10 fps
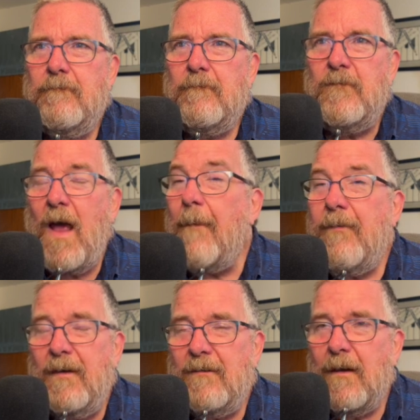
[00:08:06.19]
not
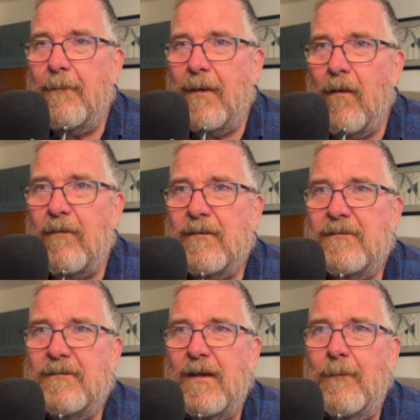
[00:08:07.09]
being done by
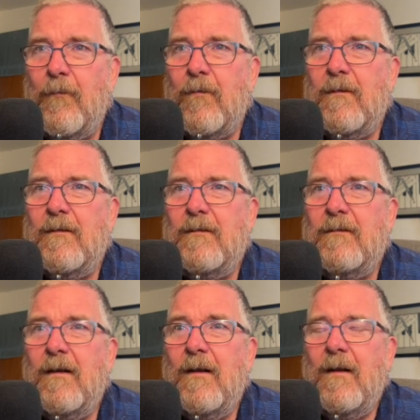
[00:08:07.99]
artists anymore,
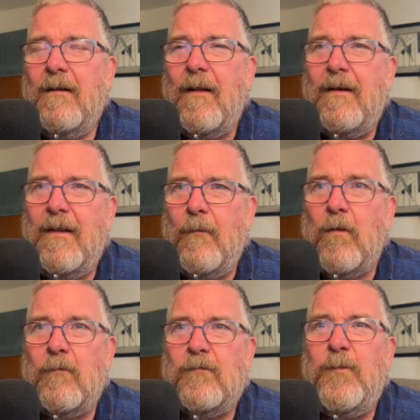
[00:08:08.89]
and a lot of that
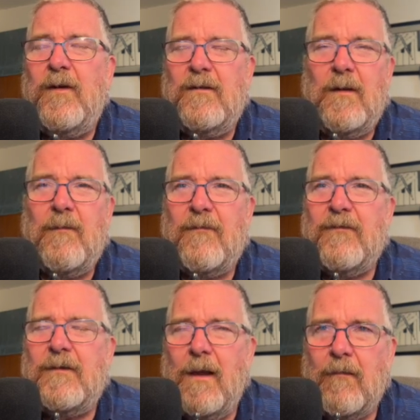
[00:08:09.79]
work was being done by
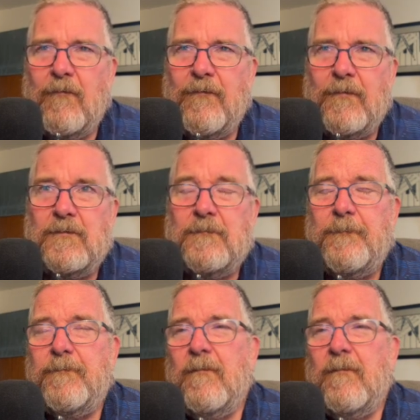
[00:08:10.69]
photographers.